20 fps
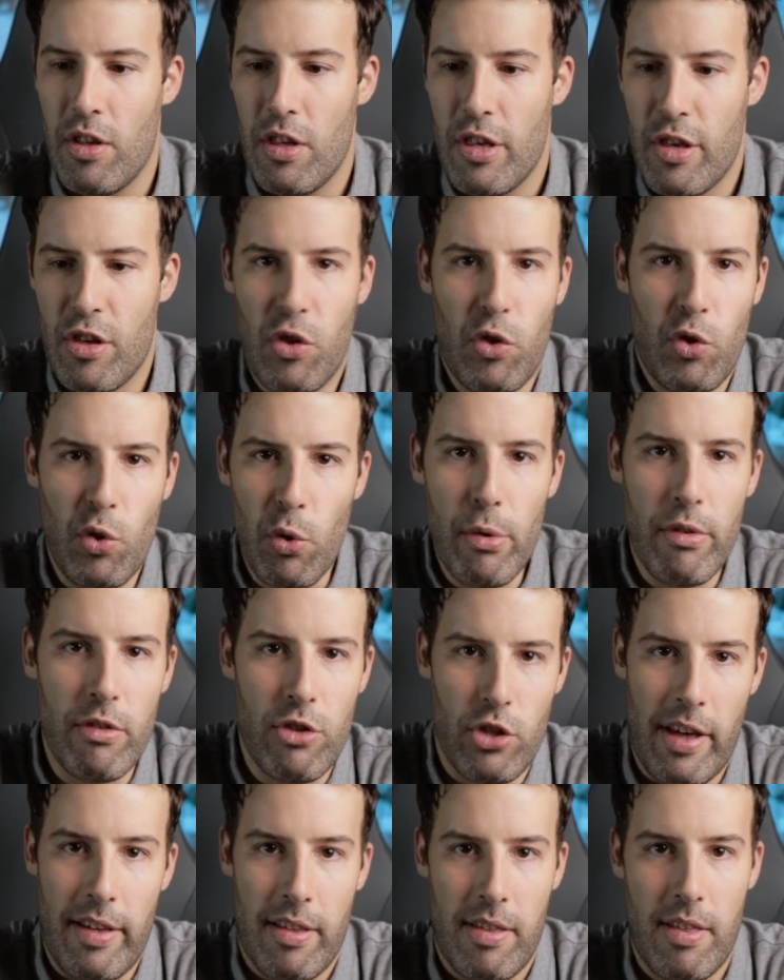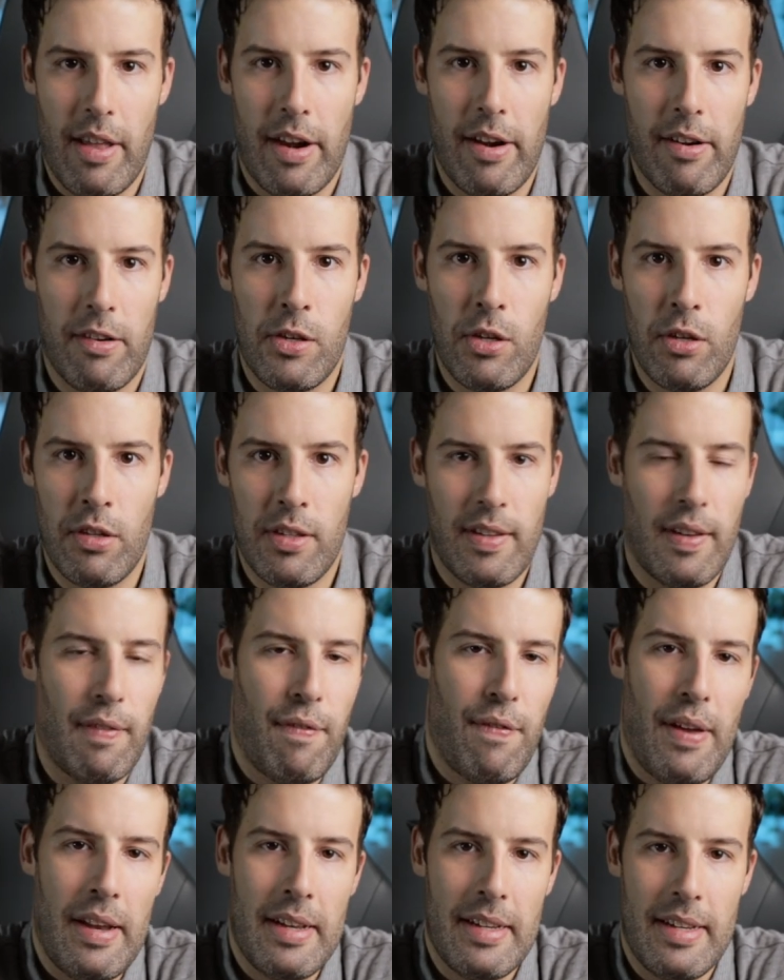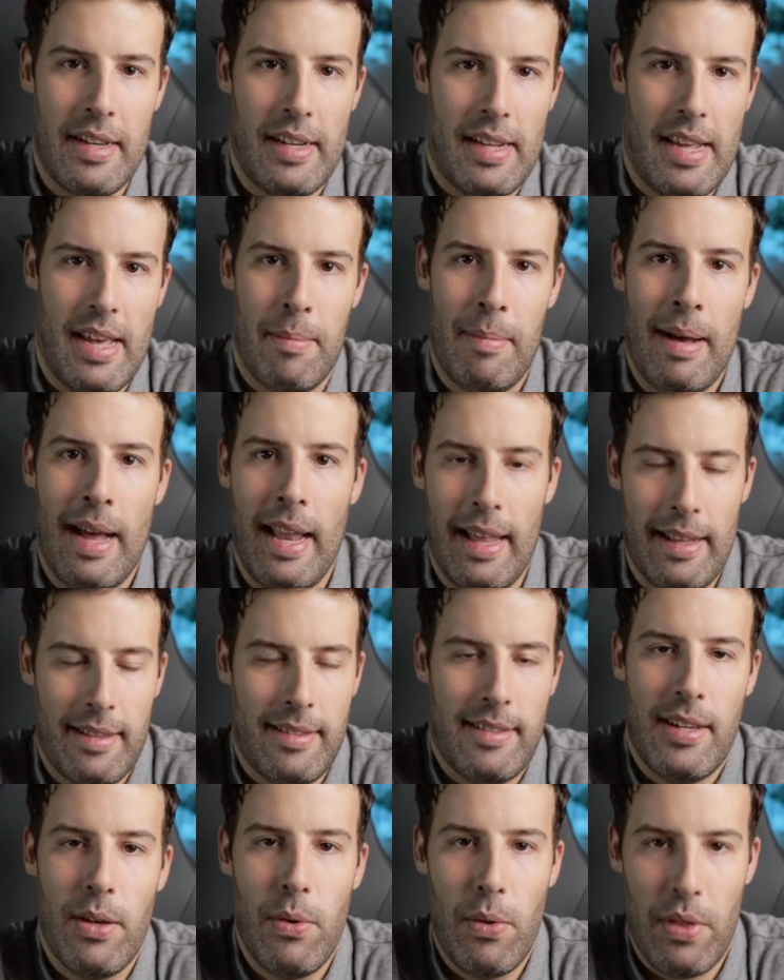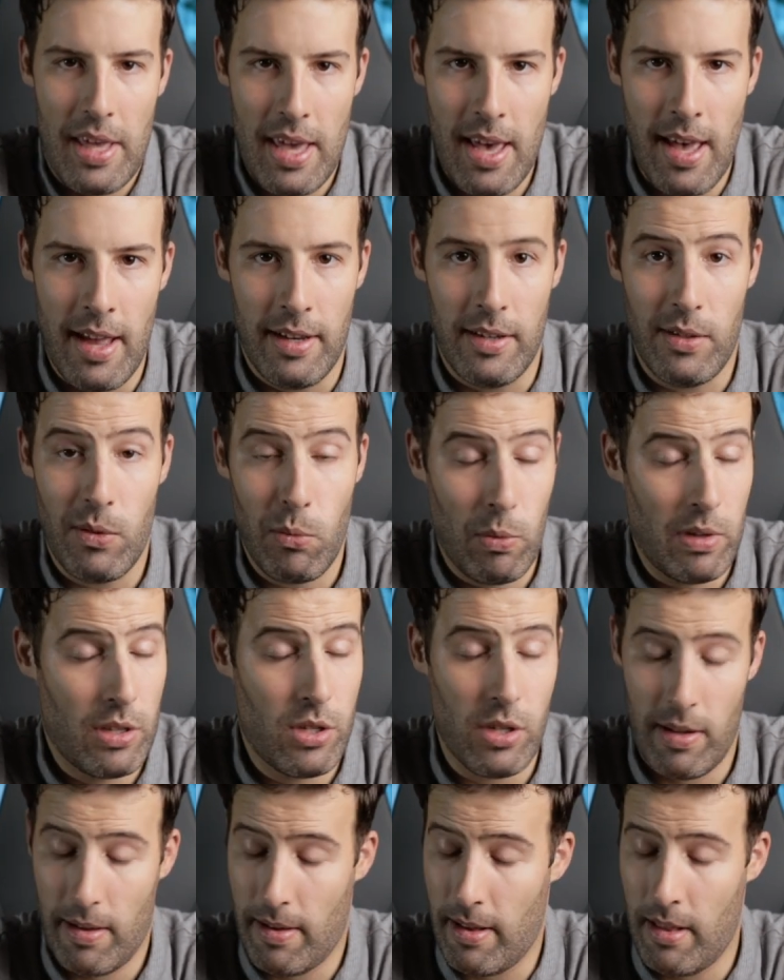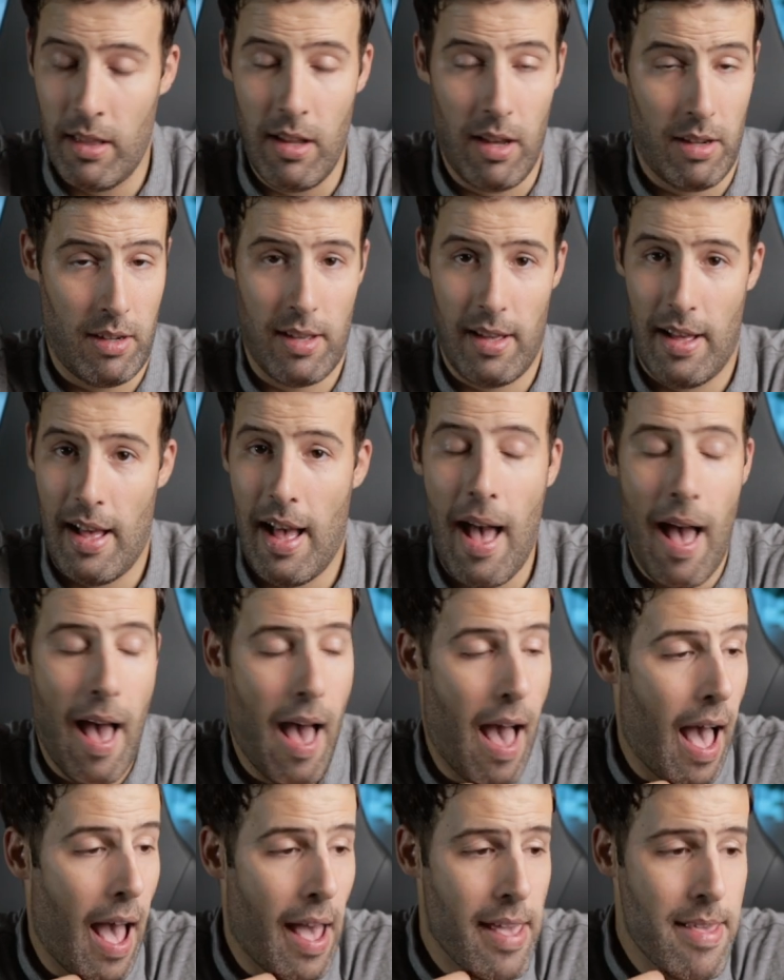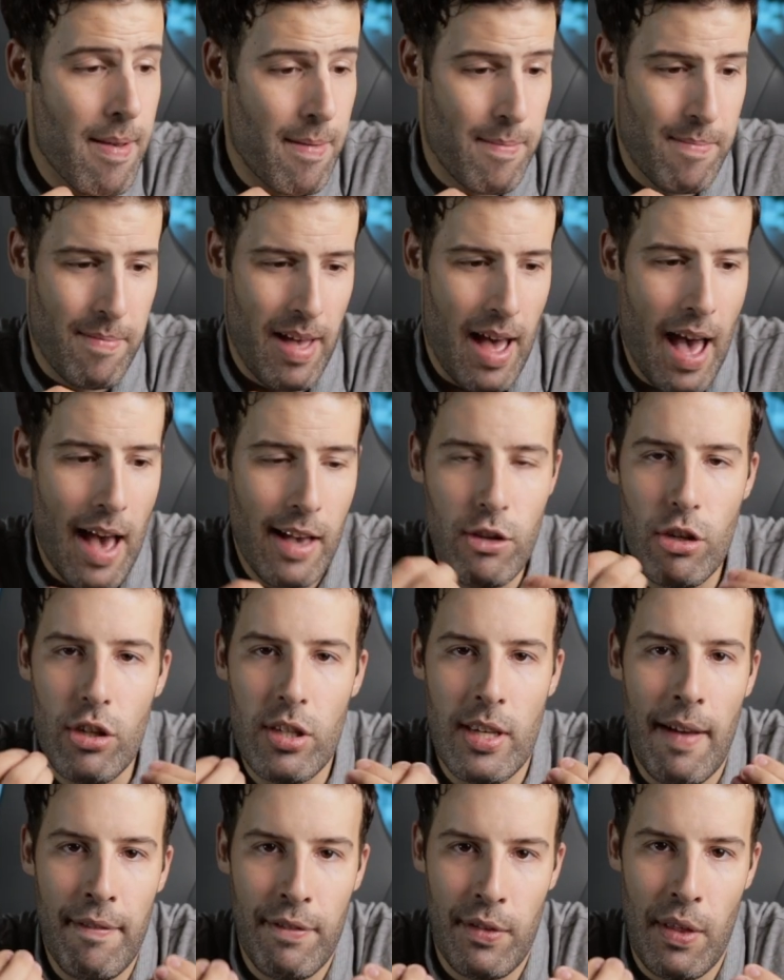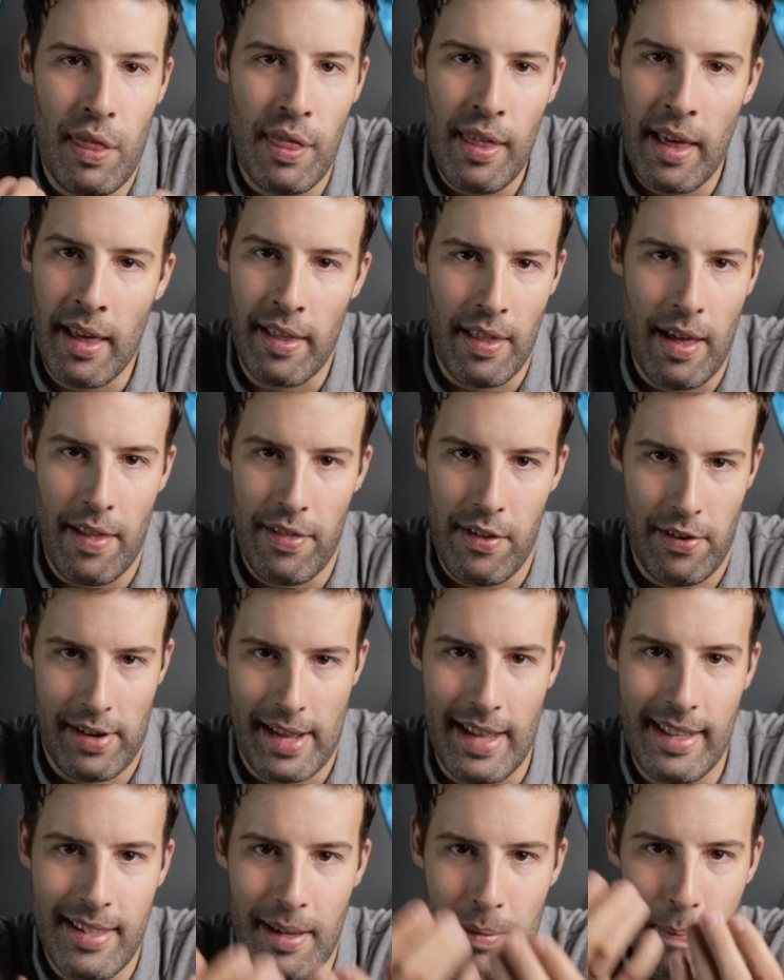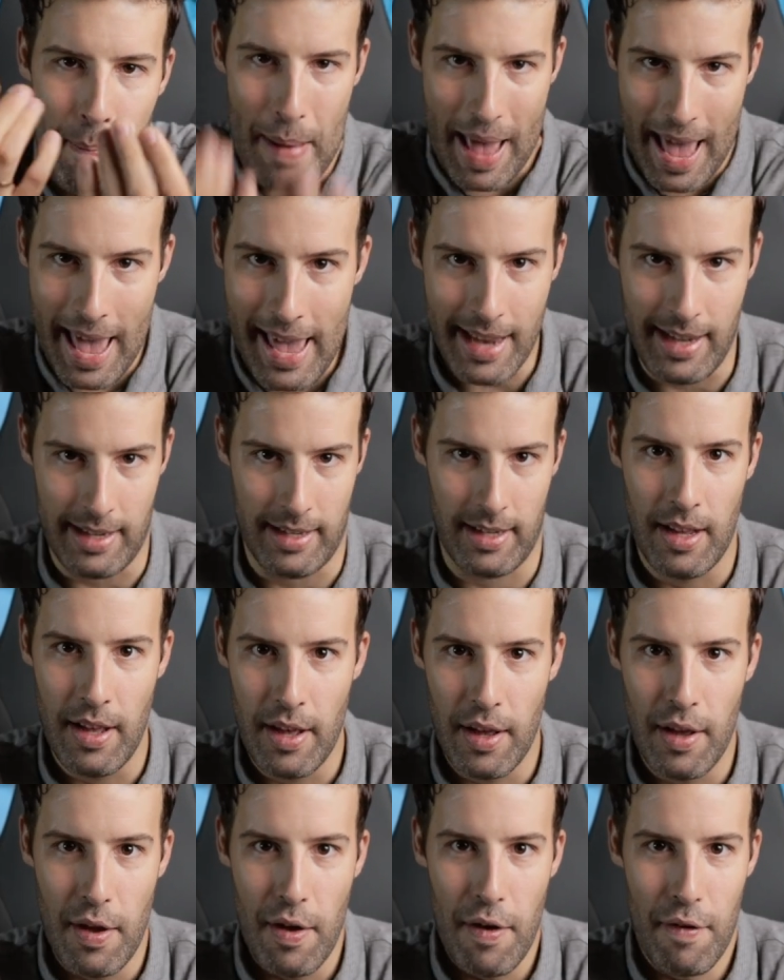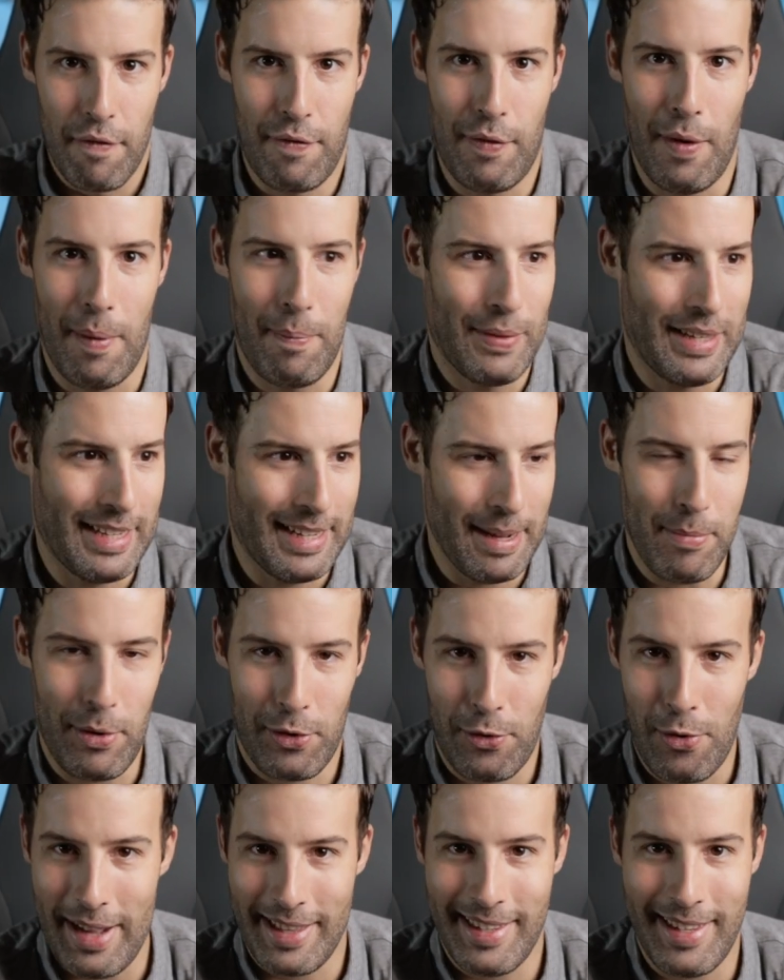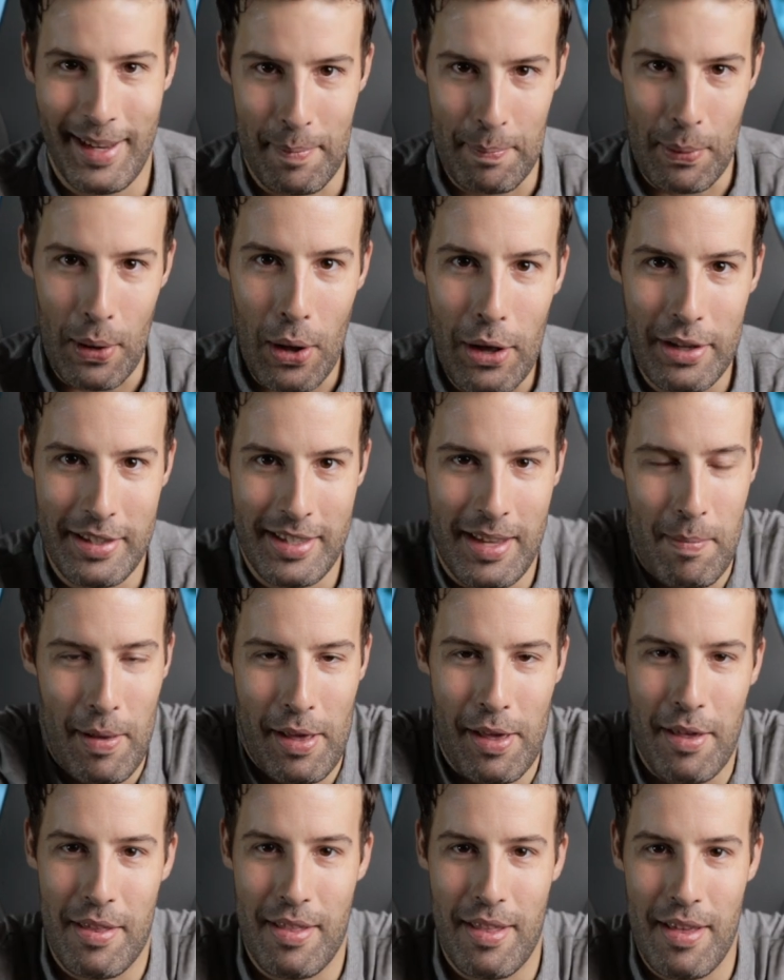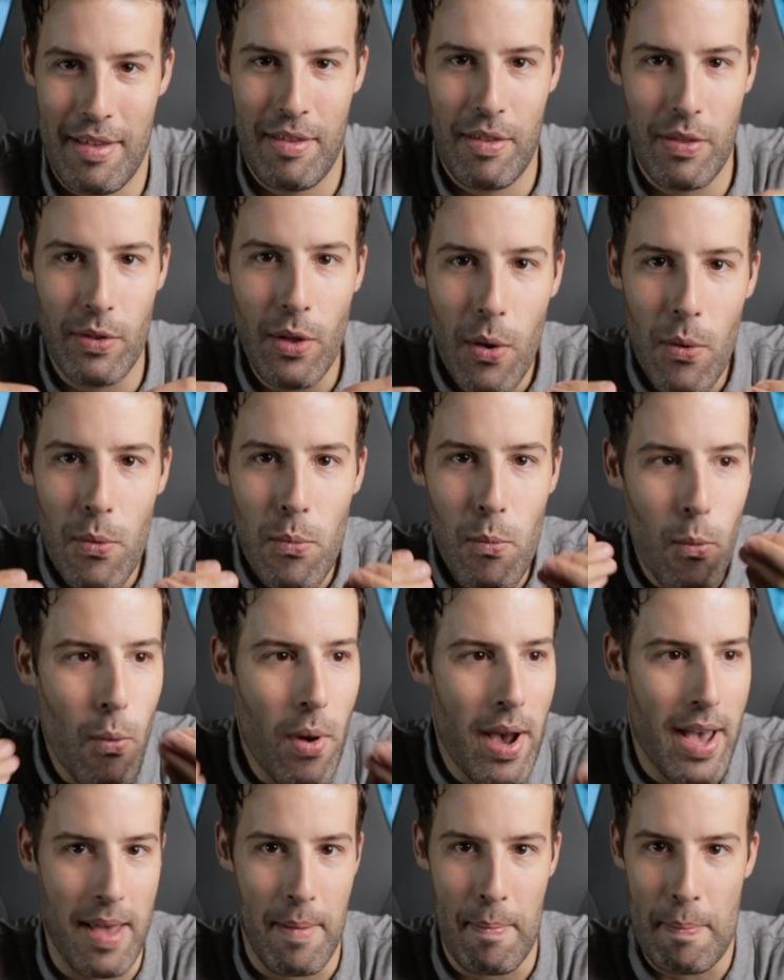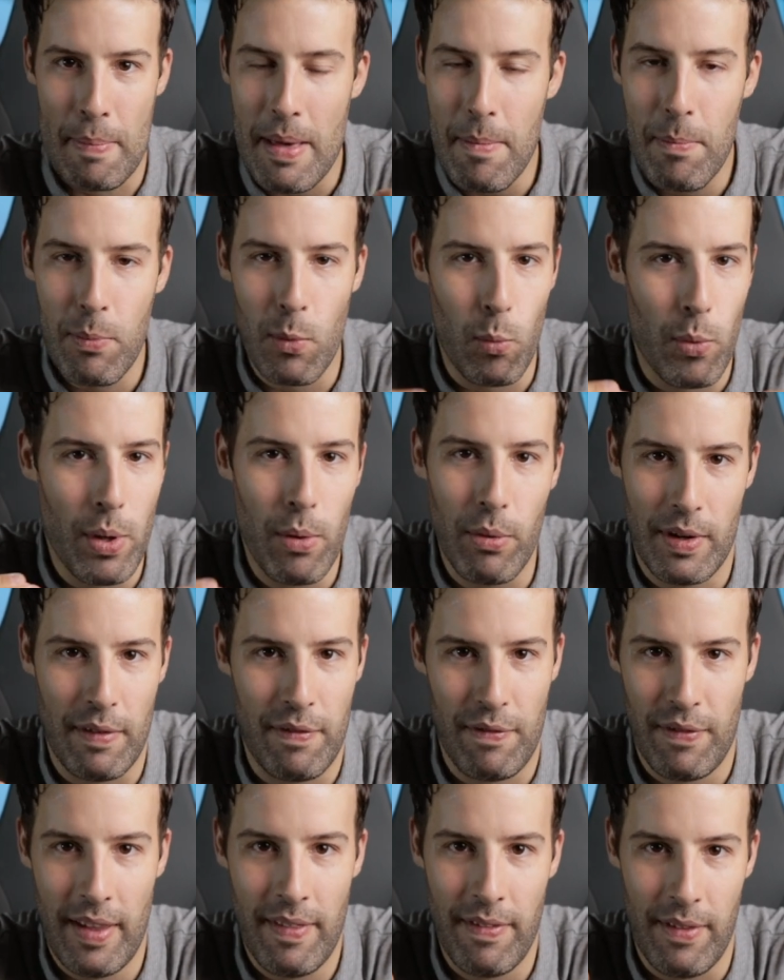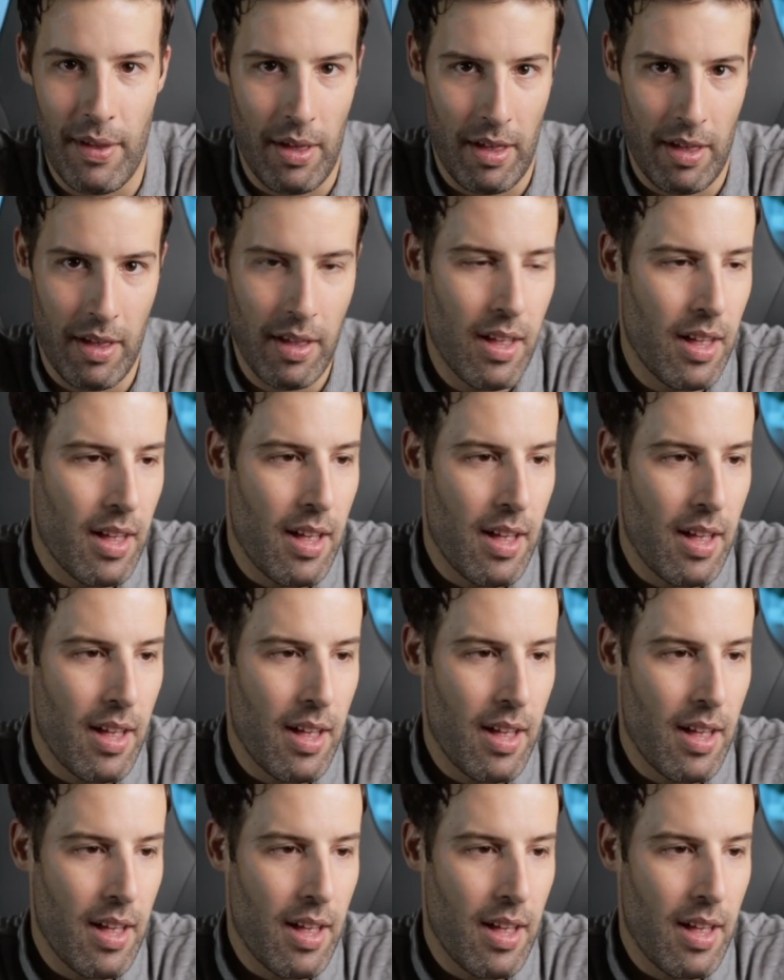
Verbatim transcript: stooges that are just defending Kamala till the end, which, look, I, I just have to think that they're getting paid from the Democratic Party because there's no way people will defend her.